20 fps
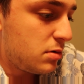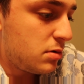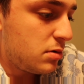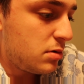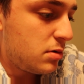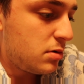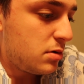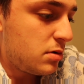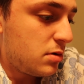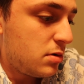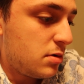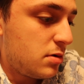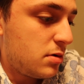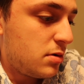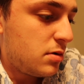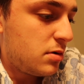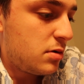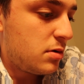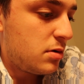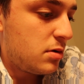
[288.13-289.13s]

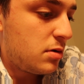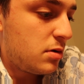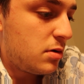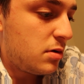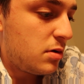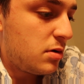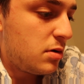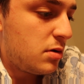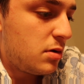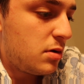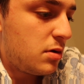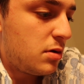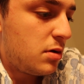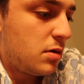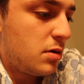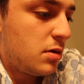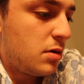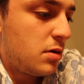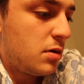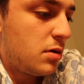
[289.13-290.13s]

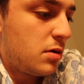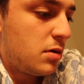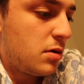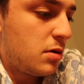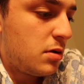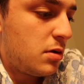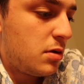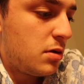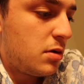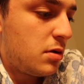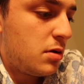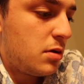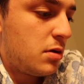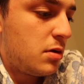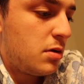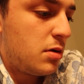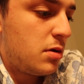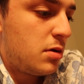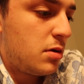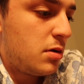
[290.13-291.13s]

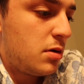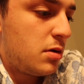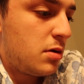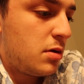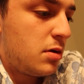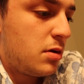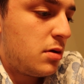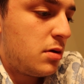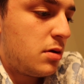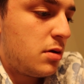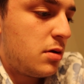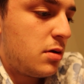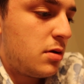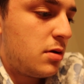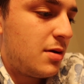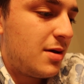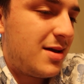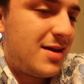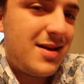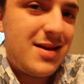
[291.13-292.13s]

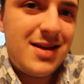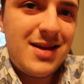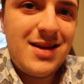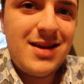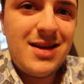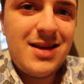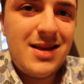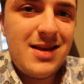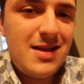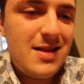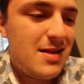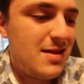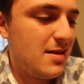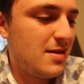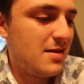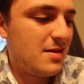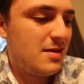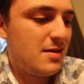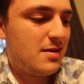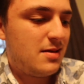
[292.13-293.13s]

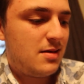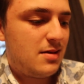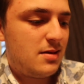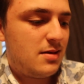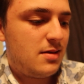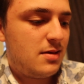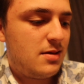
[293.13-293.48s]
(silence)